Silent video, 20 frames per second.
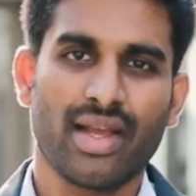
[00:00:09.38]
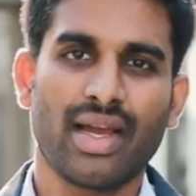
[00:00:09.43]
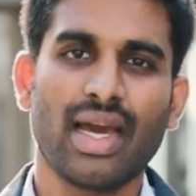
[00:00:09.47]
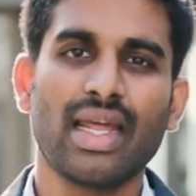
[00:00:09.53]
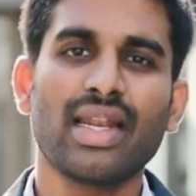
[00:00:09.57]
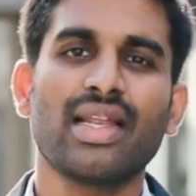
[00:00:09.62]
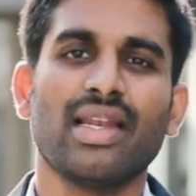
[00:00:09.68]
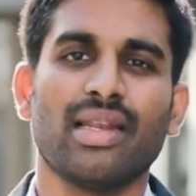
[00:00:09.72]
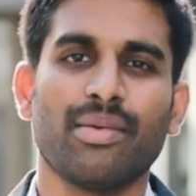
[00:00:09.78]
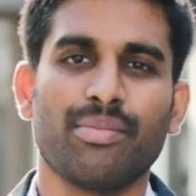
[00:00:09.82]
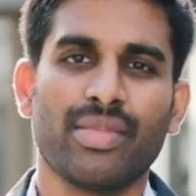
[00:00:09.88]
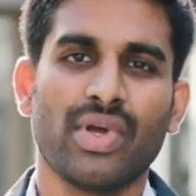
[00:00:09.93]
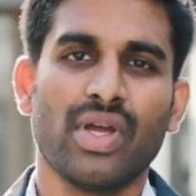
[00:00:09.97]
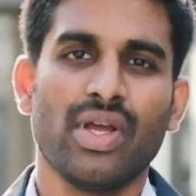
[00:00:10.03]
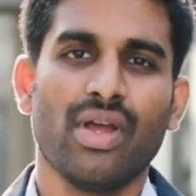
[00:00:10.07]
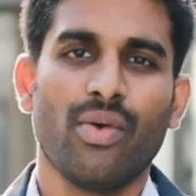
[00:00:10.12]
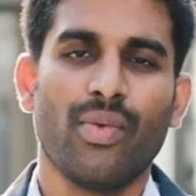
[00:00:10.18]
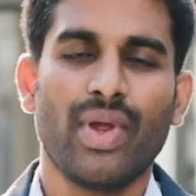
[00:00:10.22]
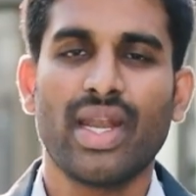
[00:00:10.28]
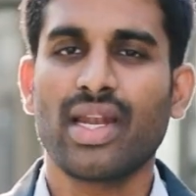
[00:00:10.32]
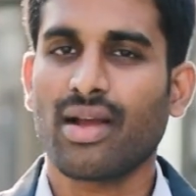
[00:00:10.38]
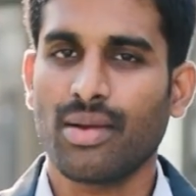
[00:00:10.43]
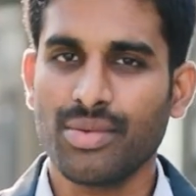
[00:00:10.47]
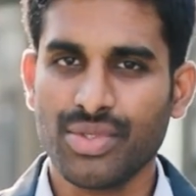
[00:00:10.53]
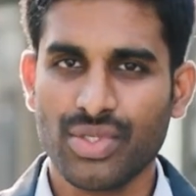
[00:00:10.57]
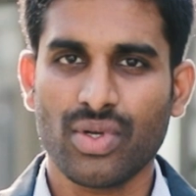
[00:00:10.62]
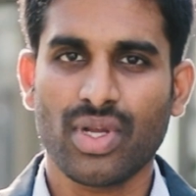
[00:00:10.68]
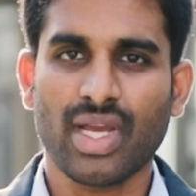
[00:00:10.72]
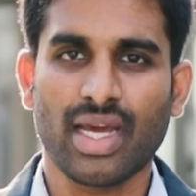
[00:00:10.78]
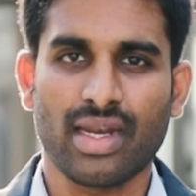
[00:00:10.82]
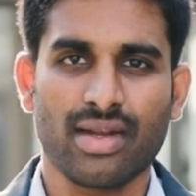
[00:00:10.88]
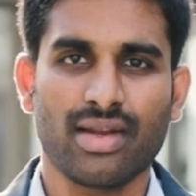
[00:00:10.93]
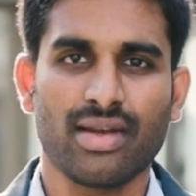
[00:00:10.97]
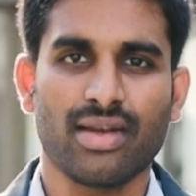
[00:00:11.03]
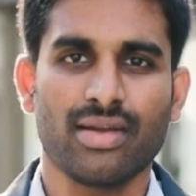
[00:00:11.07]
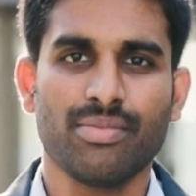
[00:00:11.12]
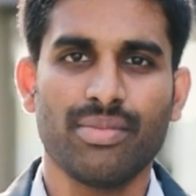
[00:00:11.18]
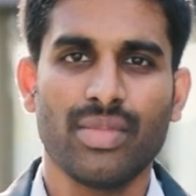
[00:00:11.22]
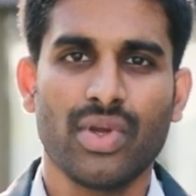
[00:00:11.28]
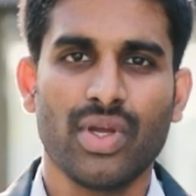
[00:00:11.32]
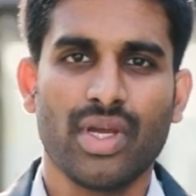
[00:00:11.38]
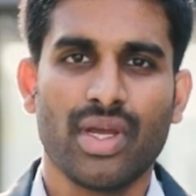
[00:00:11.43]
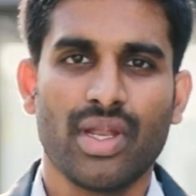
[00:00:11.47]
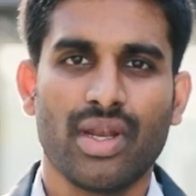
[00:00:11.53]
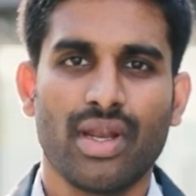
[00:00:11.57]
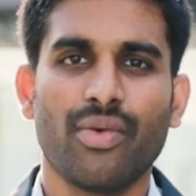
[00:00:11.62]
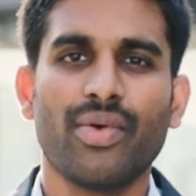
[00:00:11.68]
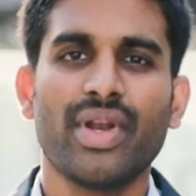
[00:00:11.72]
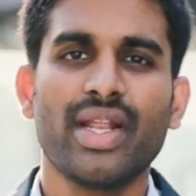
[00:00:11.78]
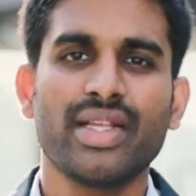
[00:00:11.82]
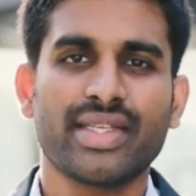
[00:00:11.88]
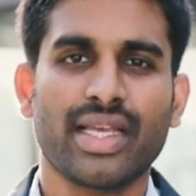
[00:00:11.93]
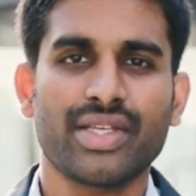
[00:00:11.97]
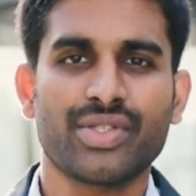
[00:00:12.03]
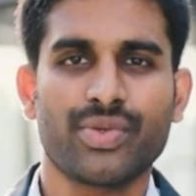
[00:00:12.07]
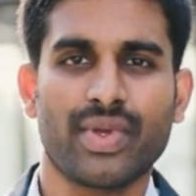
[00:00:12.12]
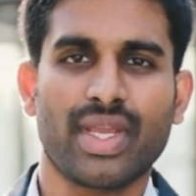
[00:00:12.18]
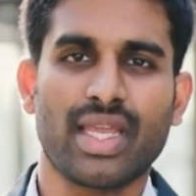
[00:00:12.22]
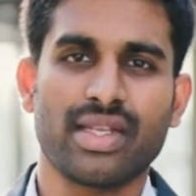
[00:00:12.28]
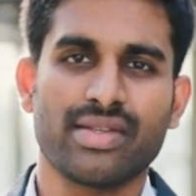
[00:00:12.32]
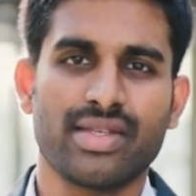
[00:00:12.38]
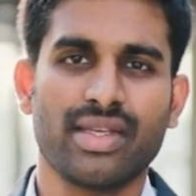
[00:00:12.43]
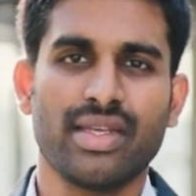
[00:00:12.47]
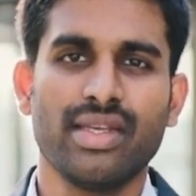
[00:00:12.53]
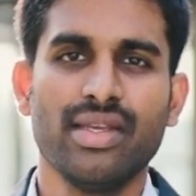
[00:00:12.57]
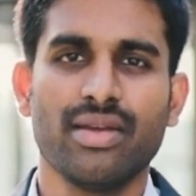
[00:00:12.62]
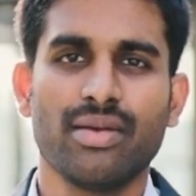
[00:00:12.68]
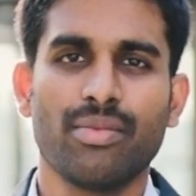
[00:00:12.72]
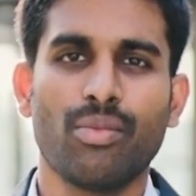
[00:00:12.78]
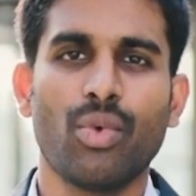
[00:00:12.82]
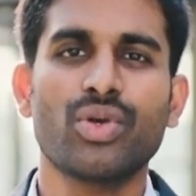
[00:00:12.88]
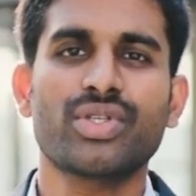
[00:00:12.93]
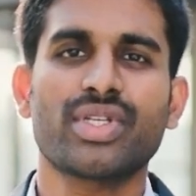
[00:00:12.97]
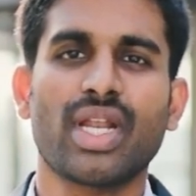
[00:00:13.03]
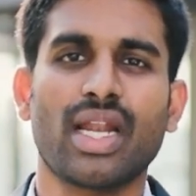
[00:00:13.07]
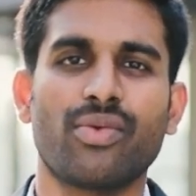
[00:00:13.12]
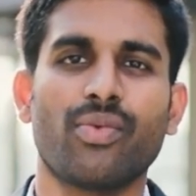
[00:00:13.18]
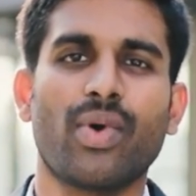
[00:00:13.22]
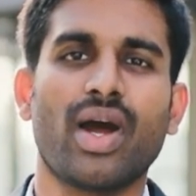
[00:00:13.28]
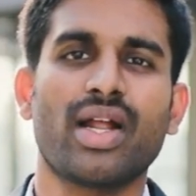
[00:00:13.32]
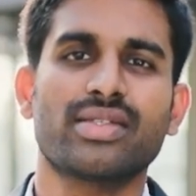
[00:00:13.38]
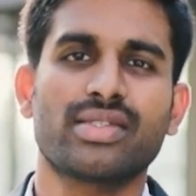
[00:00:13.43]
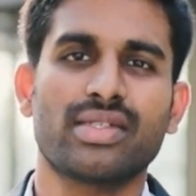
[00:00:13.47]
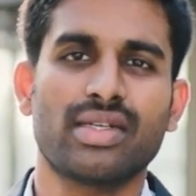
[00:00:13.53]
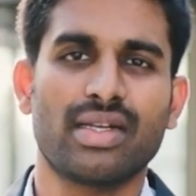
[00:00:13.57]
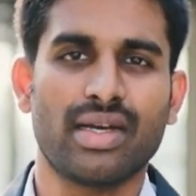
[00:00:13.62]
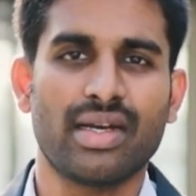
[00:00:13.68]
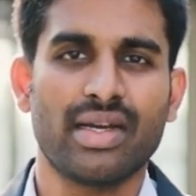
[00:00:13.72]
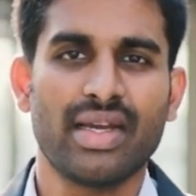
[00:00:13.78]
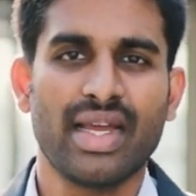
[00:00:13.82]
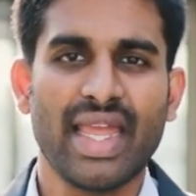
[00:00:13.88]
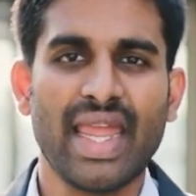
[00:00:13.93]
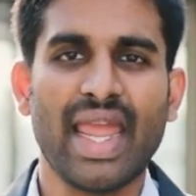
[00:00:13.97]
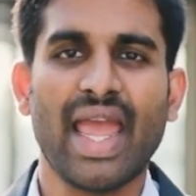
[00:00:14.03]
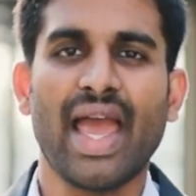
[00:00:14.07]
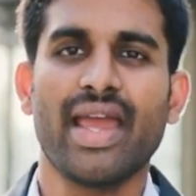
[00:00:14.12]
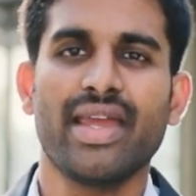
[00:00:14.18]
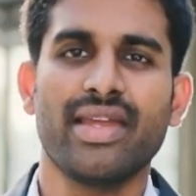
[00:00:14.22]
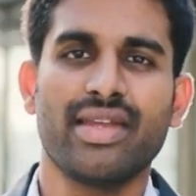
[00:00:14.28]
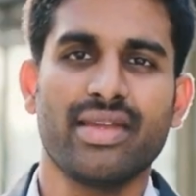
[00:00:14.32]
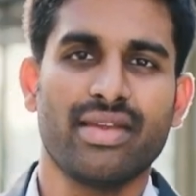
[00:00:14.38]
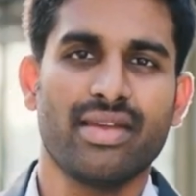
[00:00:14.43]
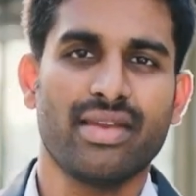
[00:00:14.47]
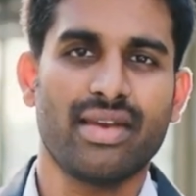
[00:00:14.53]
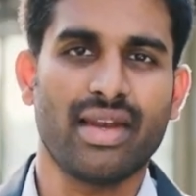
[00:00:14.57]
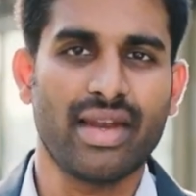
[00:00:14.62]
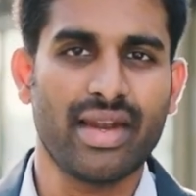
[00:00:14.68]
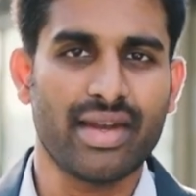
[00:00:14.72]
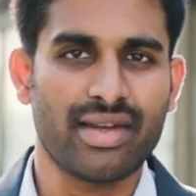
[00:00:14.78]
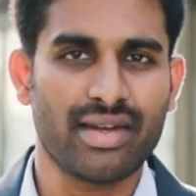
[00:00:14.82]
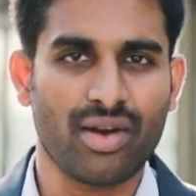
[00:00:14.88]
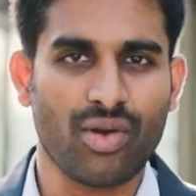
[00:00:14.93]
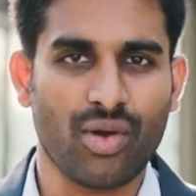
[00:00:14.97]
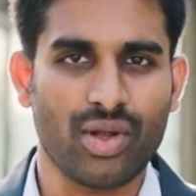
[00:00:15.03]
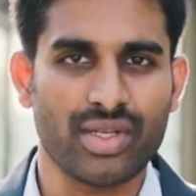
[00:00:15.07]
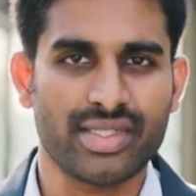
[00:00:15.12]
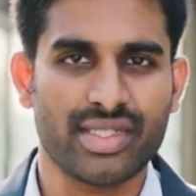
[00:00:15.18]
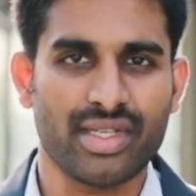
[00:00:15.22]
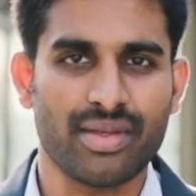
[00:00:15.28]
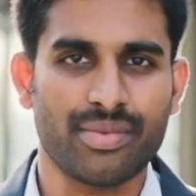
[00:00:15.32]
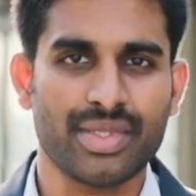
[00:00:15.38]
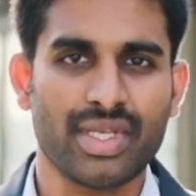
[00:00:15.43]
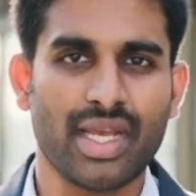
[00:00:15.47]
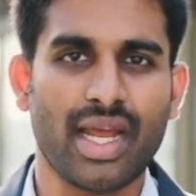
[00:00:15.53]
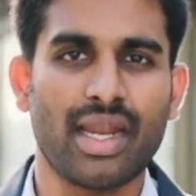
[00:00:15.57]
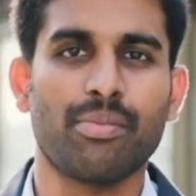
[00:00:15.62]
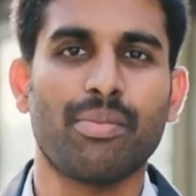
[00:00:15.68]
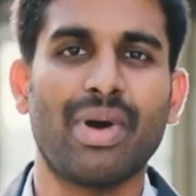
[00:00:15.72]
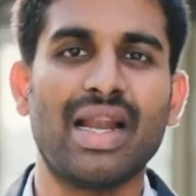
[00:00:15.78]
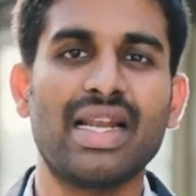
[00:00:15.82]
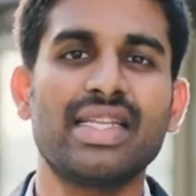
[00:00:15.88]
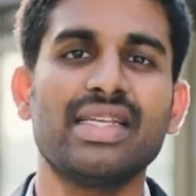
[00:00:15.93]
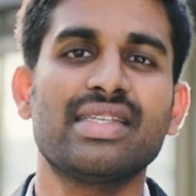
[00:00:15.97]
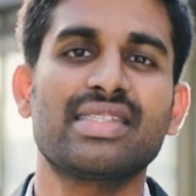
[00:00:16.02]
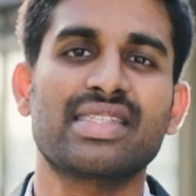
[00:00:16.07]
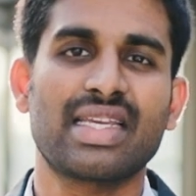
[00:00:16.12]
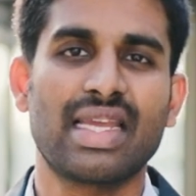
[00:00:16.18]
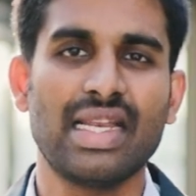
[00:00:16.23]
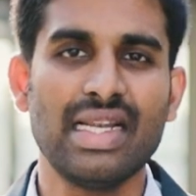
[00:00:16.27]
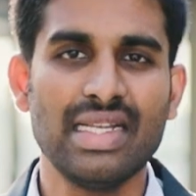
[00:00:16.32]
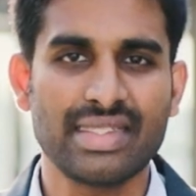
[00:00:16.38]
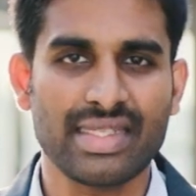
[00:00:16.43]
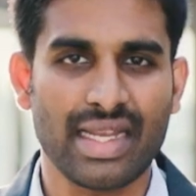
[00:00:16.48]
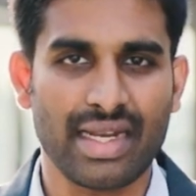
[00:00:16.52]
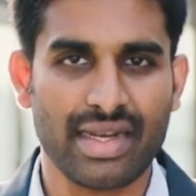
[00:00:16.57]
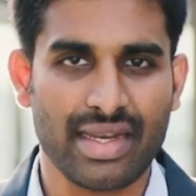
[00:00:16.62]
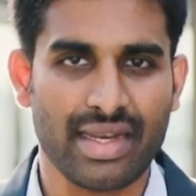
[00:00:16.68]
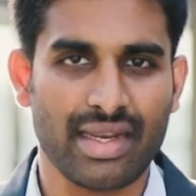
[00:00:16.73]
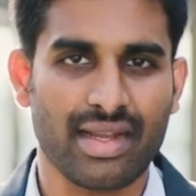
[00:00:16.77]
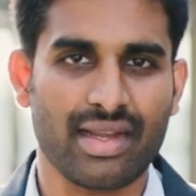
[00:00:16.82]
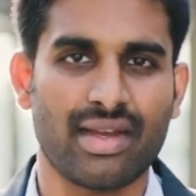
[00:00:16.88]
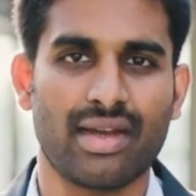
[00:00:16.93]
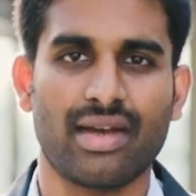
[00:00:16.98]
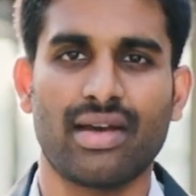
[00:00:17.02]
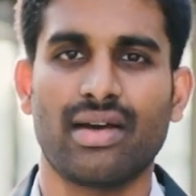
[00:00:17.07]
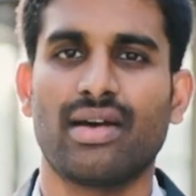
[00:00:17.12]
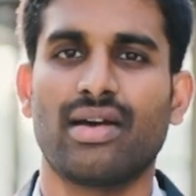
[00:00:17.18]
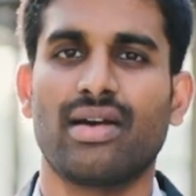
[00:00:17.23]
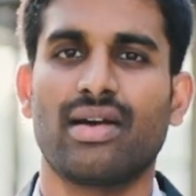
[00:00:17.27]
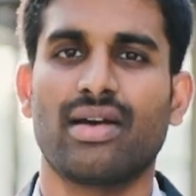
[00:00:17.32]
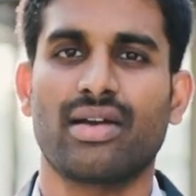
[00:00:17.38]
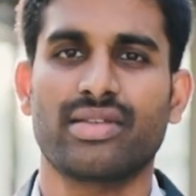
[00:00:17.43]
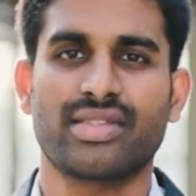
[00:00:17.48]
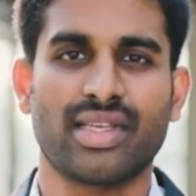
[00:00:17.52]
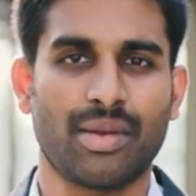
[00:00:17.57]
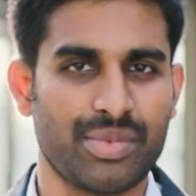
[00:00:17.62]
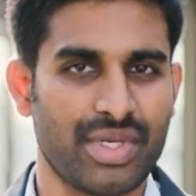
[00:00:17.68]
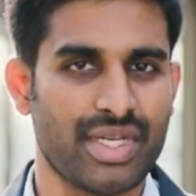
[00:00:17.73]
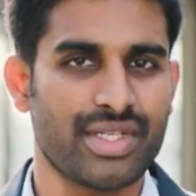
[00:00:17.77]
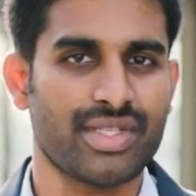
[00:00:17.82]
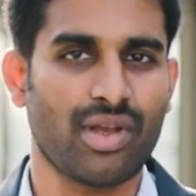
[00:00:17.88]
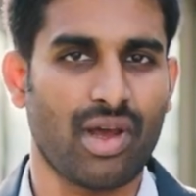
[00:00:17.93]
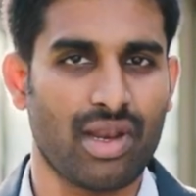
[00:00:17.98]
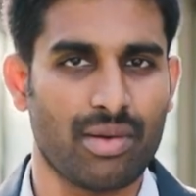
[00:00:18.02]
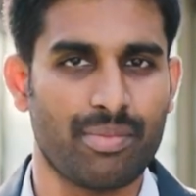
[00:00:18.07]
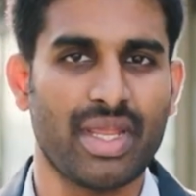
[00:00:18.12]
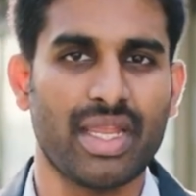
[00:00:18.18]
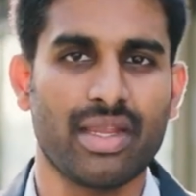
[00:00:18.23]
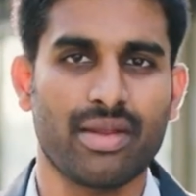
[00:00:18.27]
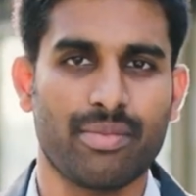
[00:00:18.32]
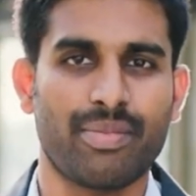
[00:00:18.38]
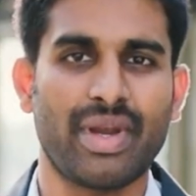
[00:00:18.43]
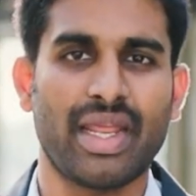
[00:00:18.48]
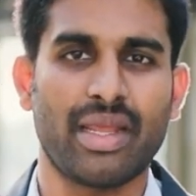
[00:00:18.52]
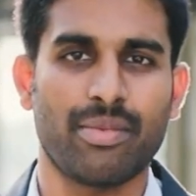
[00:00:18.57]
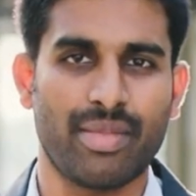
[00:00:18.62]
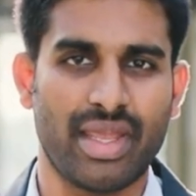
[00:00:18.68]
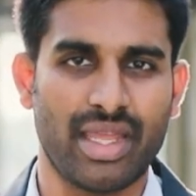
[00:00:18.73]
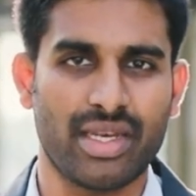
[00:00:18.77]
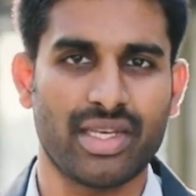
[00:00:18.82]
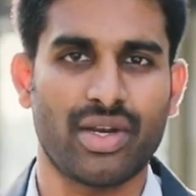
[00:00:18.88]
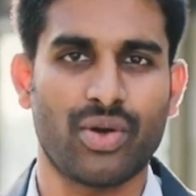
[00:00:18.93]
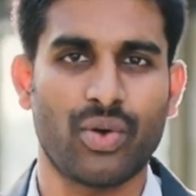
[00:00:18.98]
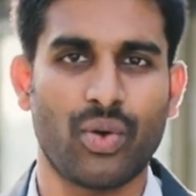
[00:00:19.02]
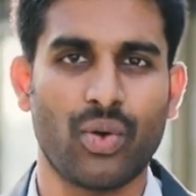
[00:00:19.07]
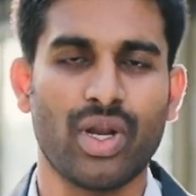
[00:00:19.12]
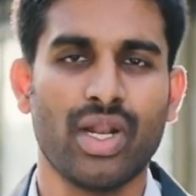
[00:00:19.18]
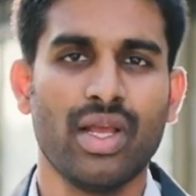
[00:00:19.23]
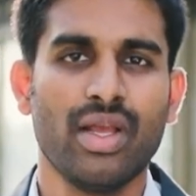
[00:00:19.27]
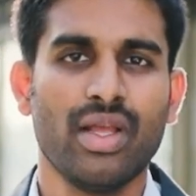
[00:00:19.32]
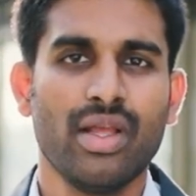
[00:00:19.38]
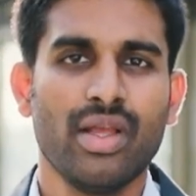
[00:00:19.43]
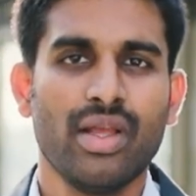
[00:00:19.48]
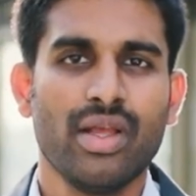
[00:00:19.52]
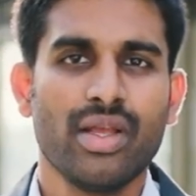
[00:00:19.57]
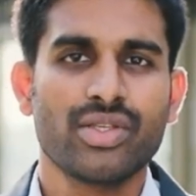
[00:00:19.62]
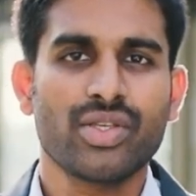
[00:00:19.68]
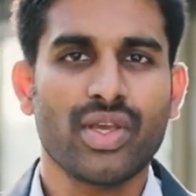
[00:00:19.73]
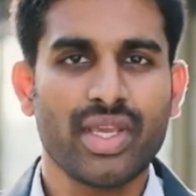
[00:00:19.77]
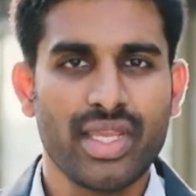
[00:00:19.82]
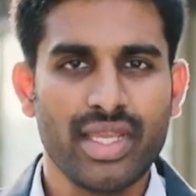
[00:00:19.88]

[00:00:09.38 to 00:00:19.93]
curriculum. When it comes to curriculum, nowadays, as we can see, most advanced AI-related concepts and multi-skill-centric subjects are playing major role. So